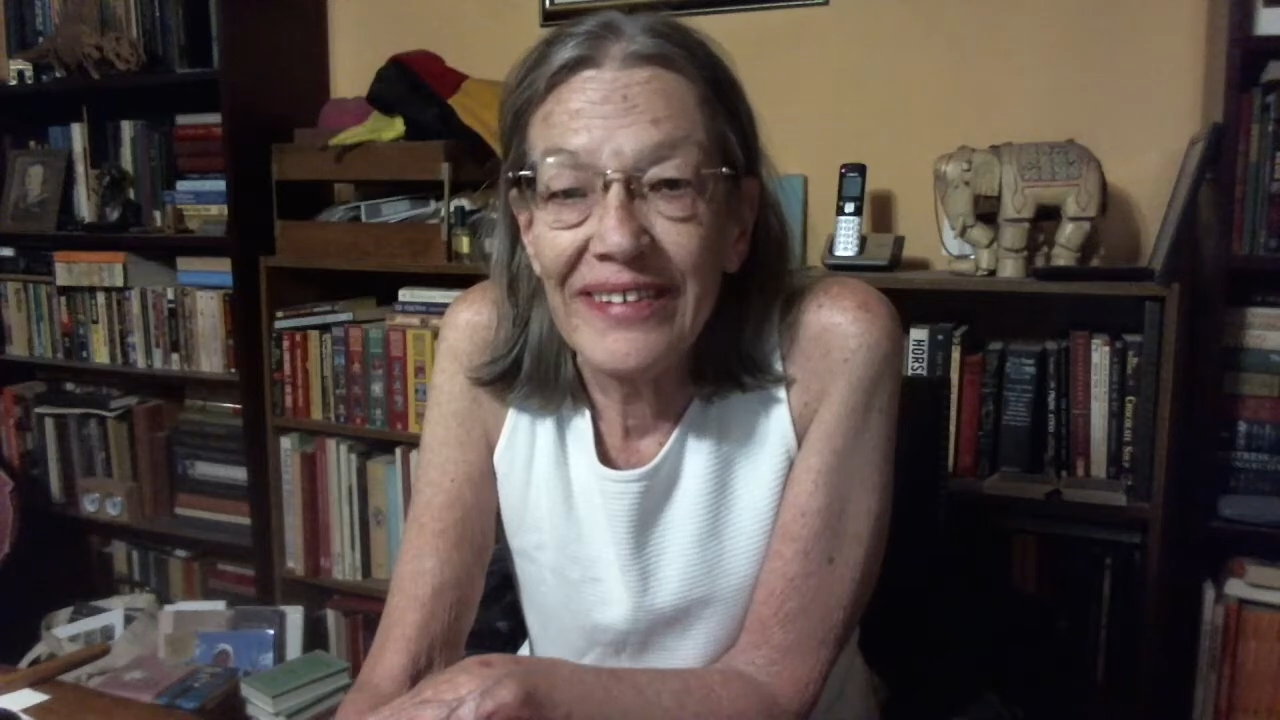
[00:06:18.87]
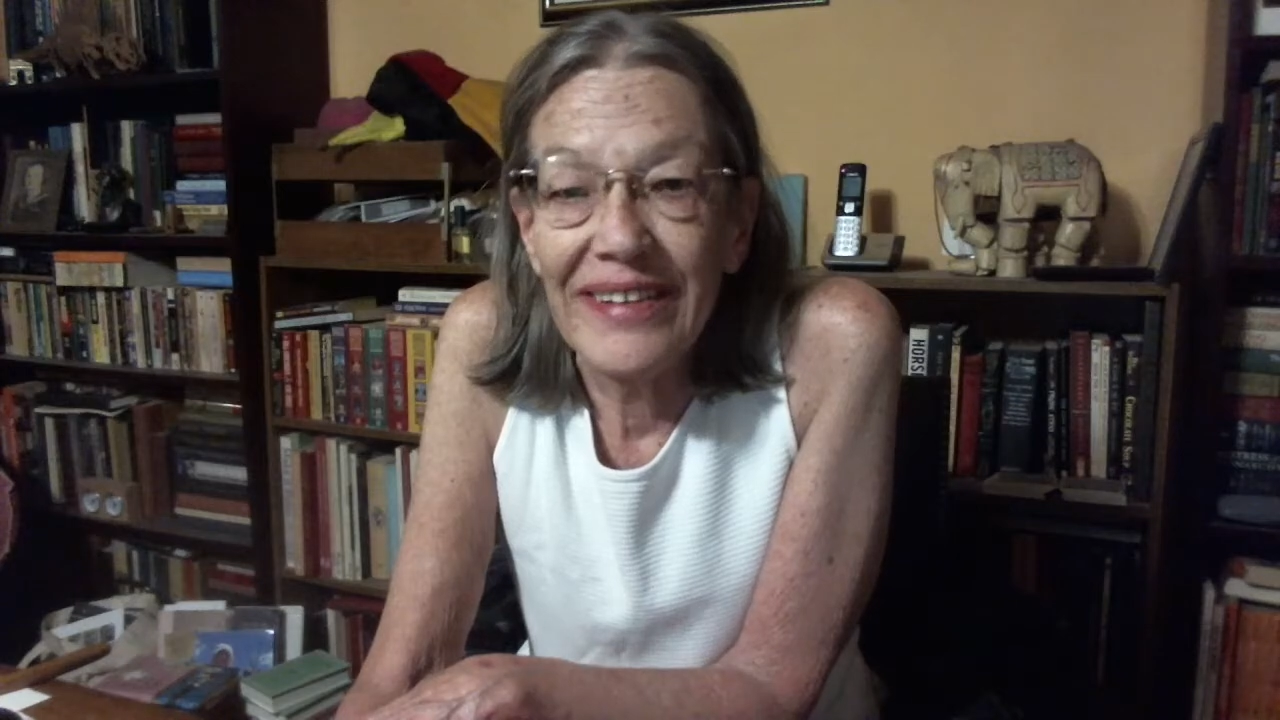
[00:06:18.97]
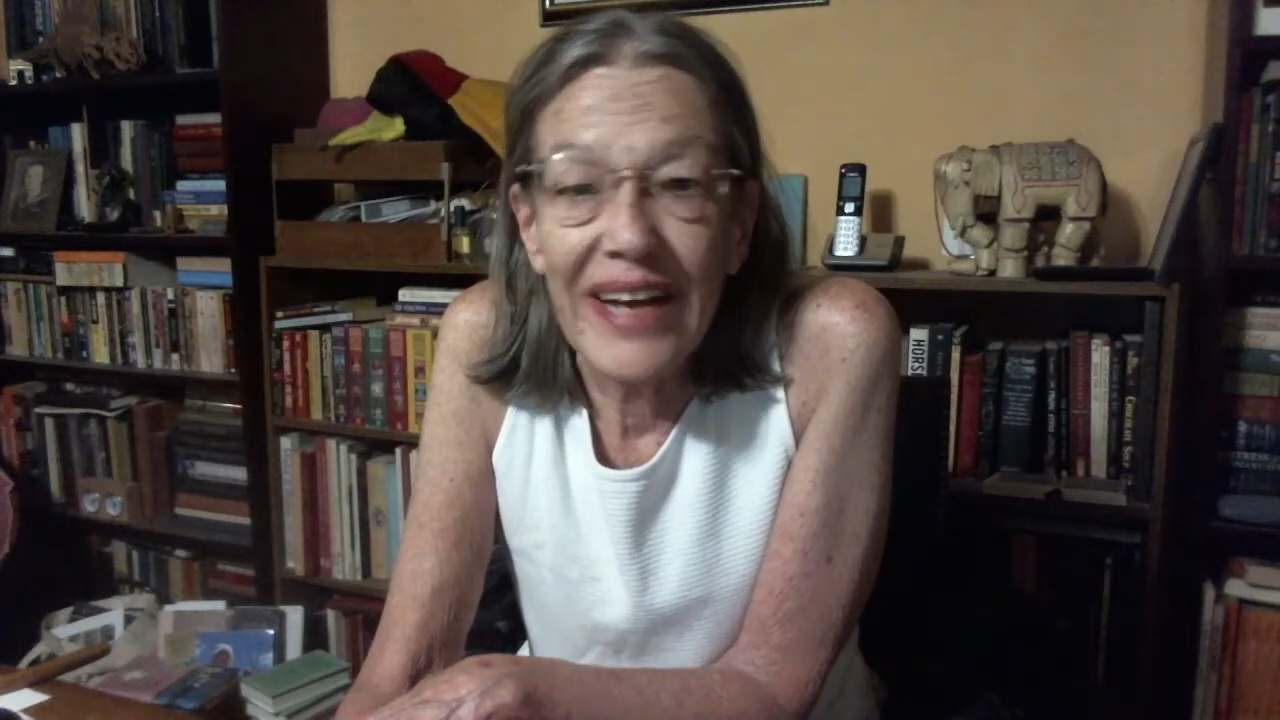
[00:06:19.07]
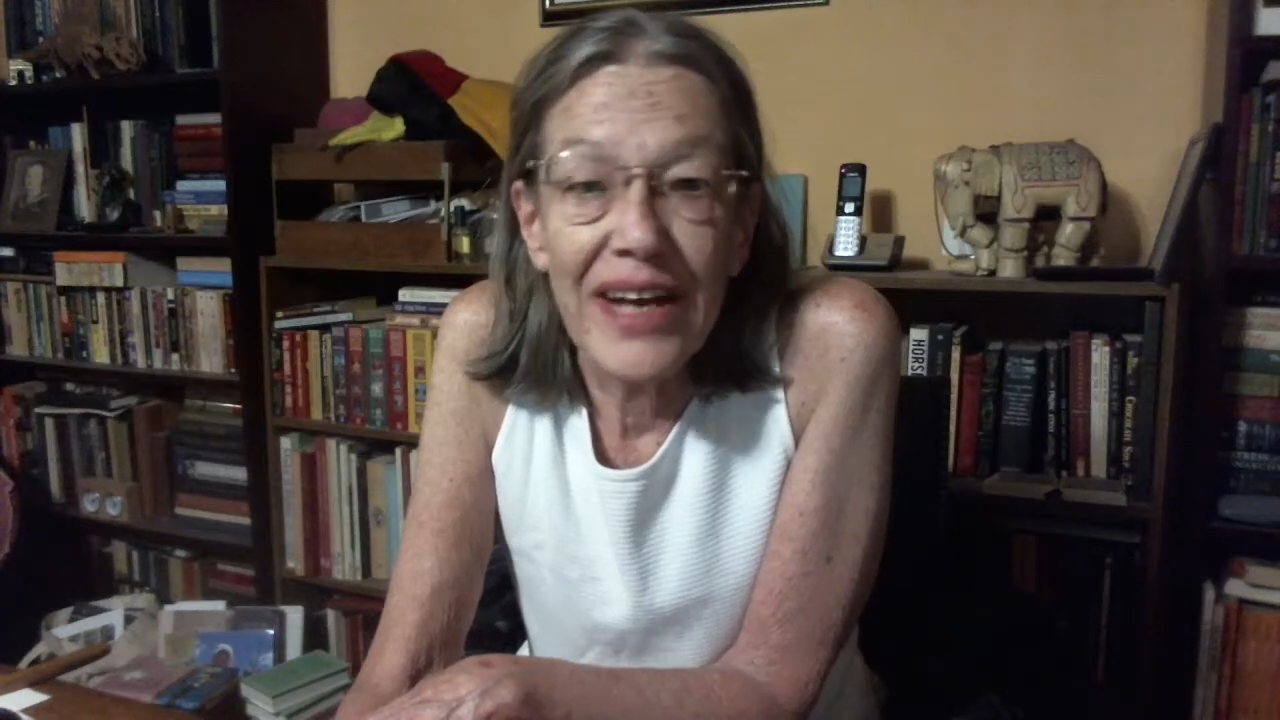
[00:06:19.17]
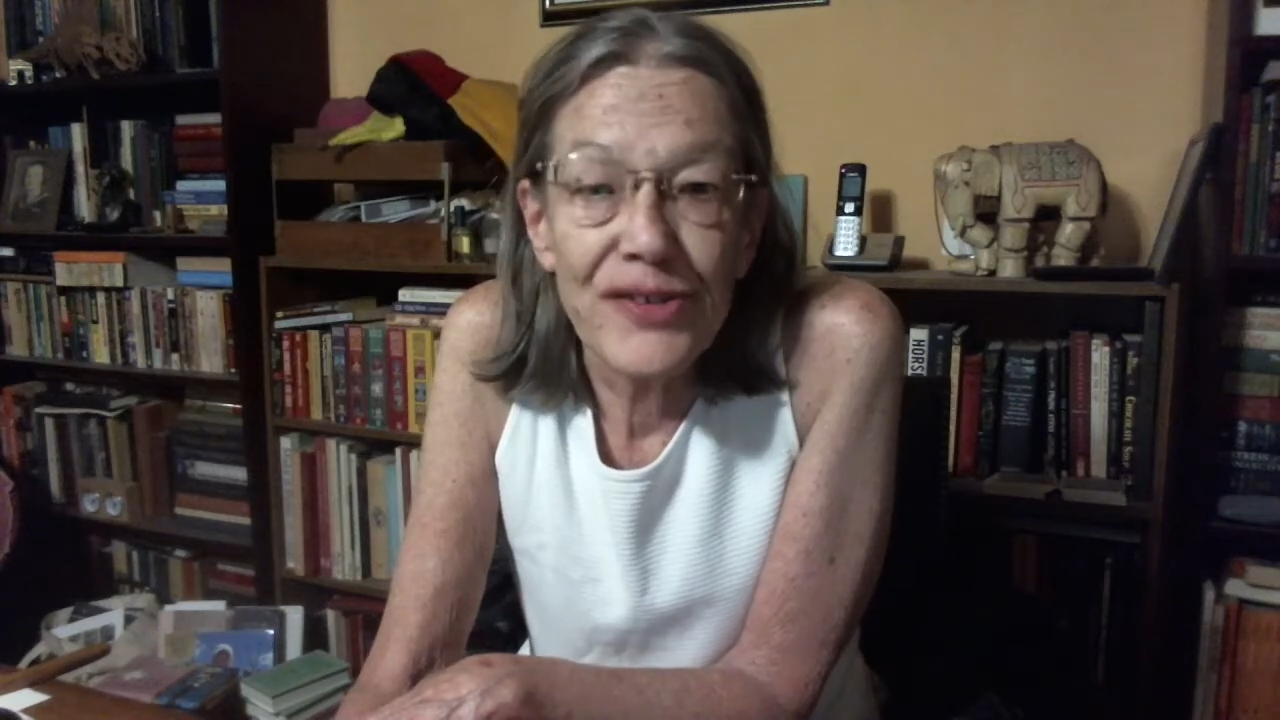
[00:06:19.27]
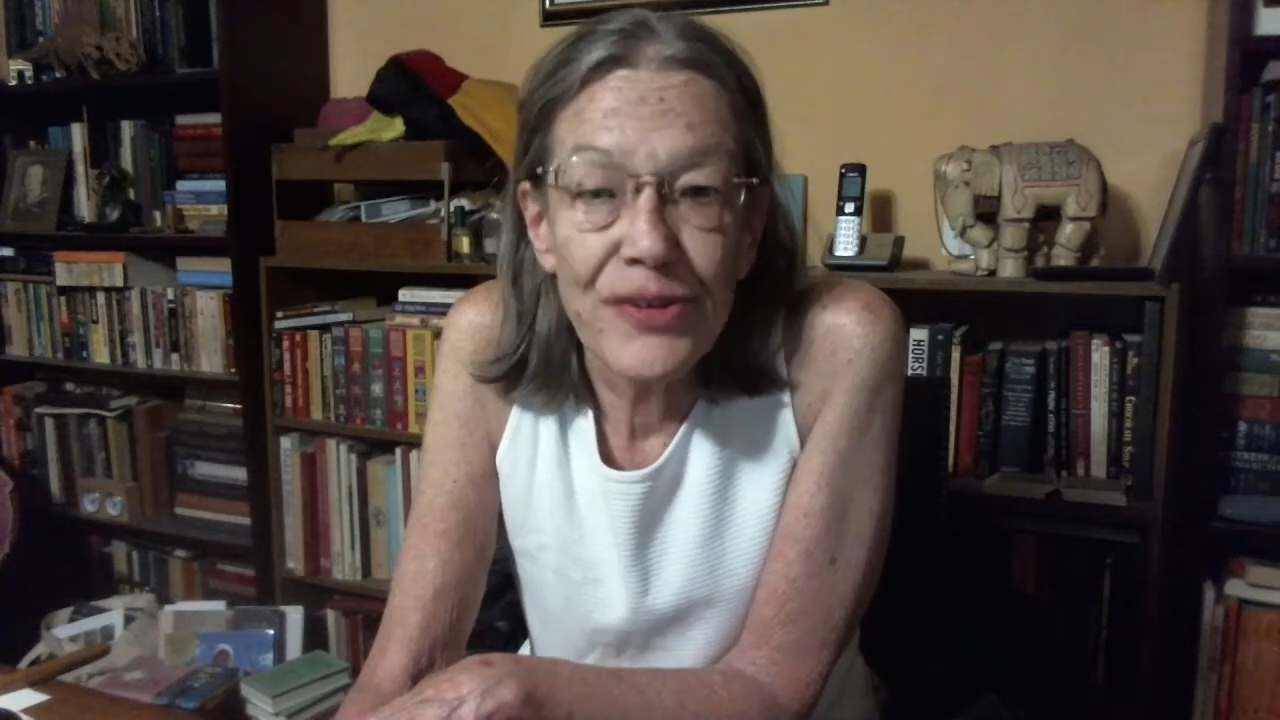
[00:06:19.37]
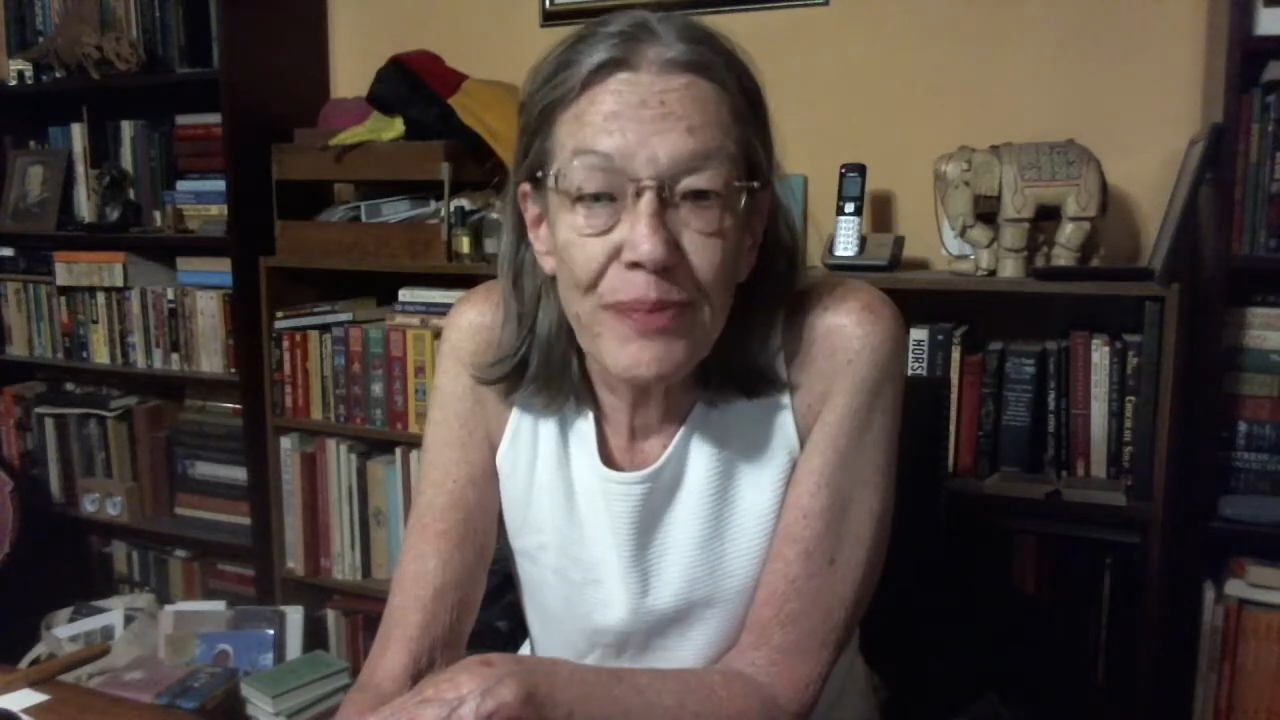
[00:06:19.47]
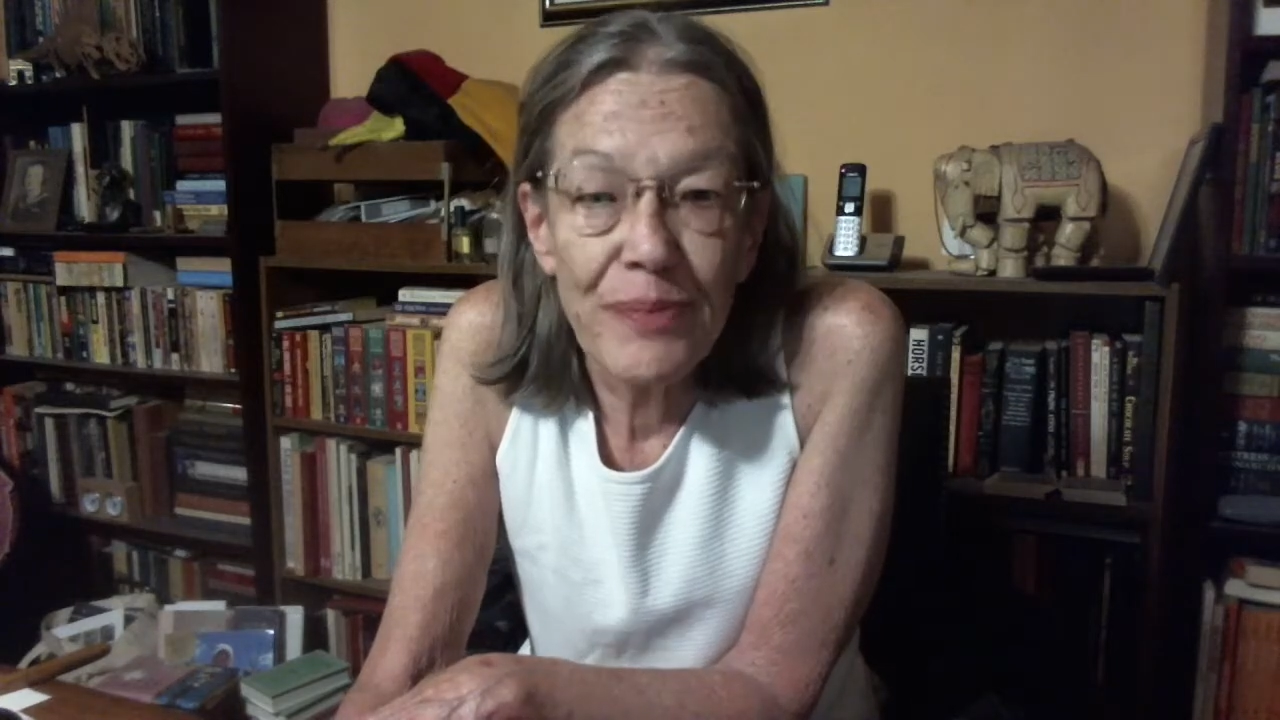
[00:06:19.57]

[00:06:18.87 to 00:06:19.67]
danger